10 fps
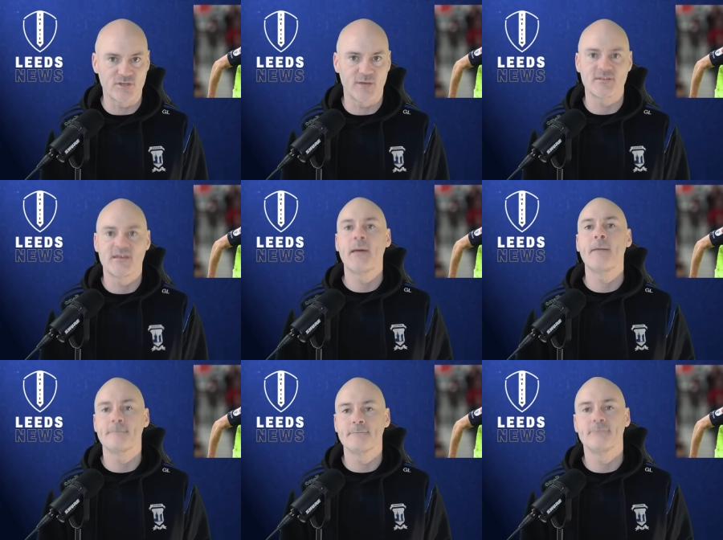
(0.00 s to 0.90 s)
sides
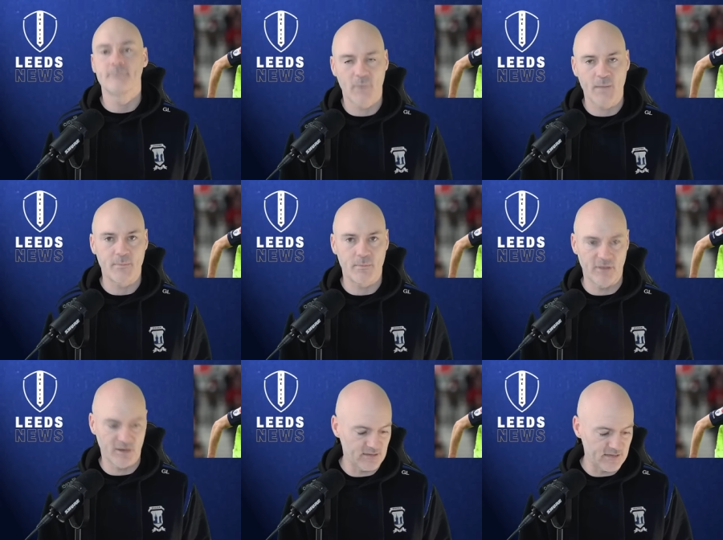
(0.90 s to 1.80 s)
might be a bit
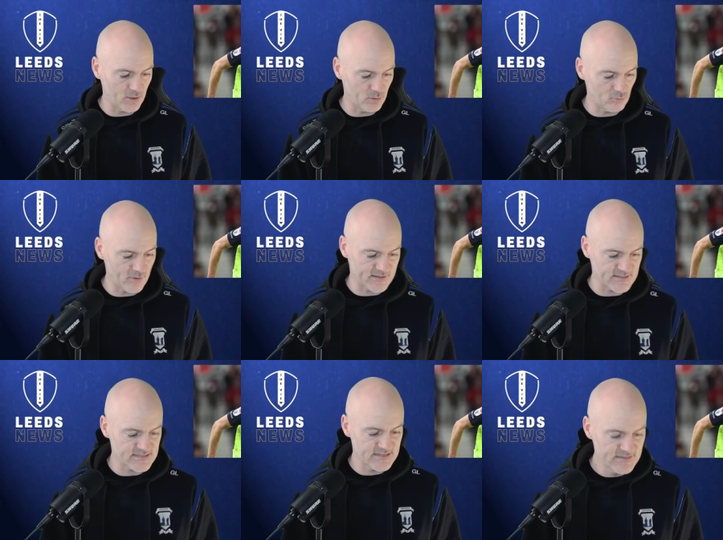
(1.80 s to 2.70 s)
bigger than Leo
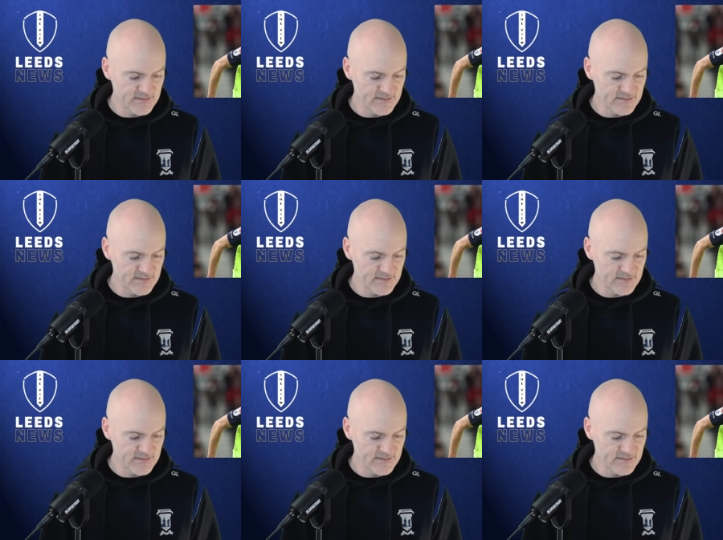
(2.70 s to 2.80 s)
reckons.